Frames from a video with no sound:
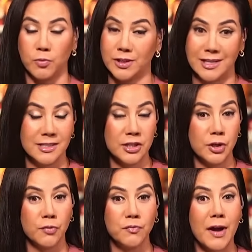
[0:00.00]
would
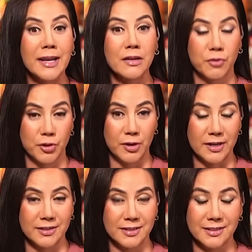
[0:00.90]
continue fighting for their
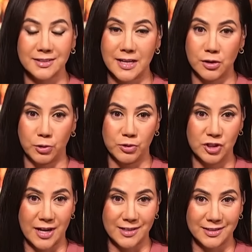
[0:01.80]
innocence. They include
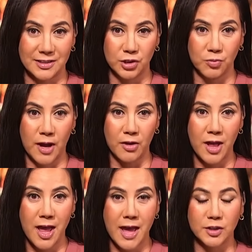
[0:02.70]
Shannon Stillwell
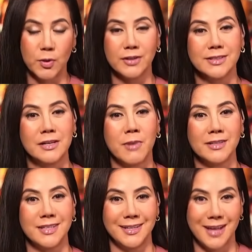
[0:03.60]
as well as
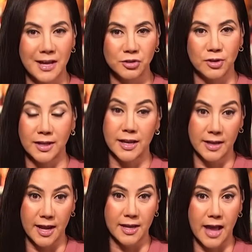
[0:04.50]
Deamonte Kendrick,
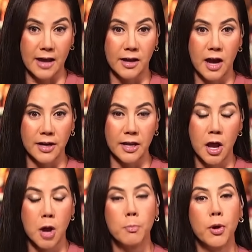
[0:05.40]
aka Yak Gotti,
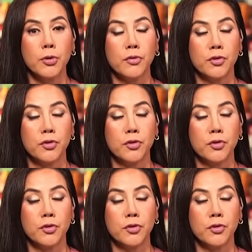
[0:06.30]
both of